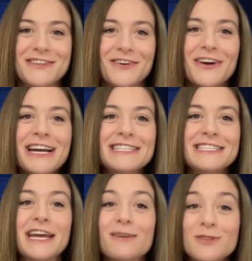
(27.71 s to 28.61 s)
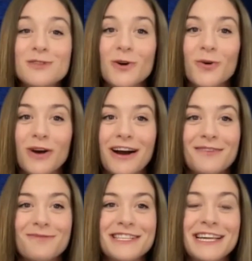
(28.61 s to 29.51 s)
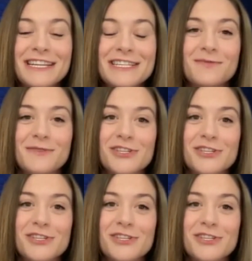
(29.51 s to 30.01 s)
So today I'm so delighted to be